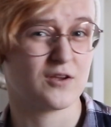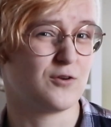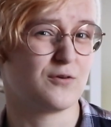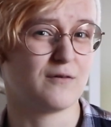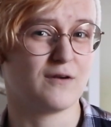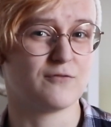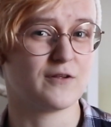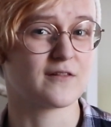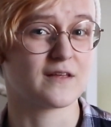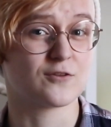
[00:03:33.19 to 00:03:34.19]
You know that we've
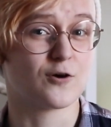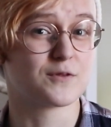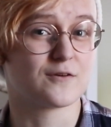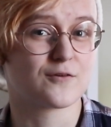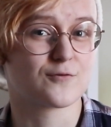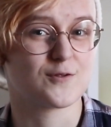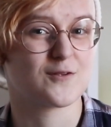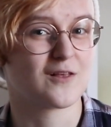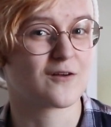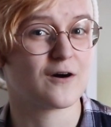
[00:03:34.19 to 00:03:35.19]
recently adopted her, so
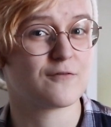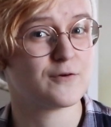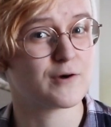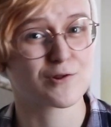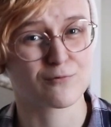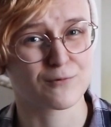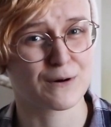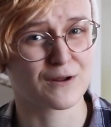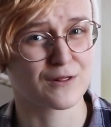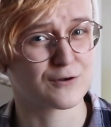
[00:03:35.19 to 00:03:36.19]
she's still got a few issues we're
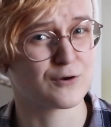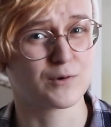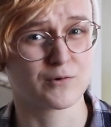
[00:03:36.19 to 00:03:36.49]
working through.